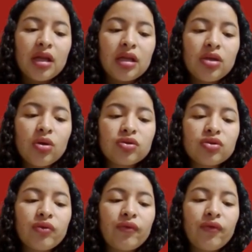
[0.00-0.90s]

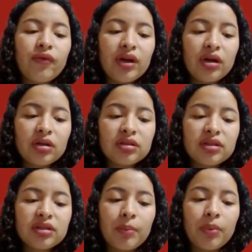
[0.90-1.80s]
used to feel
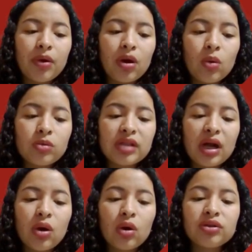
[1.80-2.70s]
the pulse
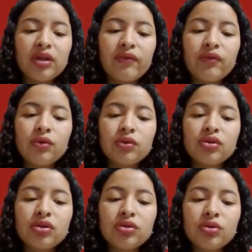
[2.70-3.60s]
on the
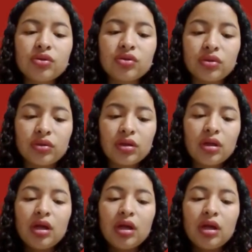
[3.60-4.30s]
foot dorsum.